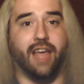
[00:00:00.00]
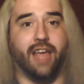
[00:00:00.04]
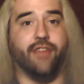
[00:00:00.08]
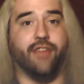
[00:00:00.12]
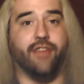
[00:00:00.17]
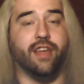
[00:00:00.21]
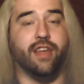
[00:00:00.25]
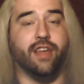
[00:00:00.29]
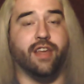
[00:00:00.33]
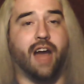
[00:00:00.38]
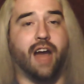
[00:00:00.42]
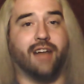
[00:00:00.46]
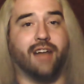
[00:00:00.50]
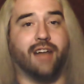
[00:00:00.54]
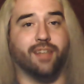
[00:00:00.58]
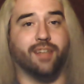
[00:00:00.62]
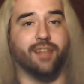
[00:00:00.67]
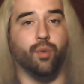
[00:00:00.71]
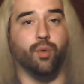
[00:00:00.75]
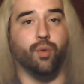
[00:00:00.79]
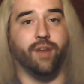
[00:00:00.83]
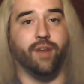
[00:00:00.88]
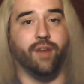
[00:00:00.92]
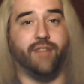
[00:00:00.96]
and then
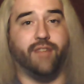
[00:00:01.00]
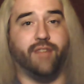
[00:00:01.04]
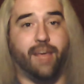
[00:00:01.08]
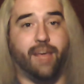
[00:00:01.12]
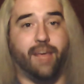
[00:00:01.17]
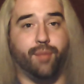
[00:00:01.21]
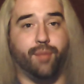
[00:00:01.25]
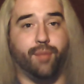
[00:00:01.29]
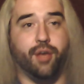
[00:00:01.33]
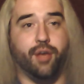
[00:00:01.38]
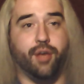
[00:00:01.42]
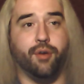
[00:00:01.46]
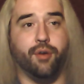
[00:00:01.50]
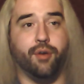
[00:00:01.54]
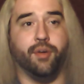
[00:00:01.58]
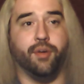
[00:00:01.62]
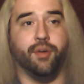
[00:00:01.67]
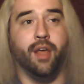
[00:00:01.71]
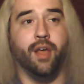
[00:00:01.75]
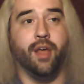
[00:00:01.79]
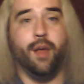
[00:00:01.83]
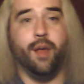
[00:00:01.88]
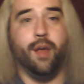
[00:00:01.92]
Asuka would have debuted,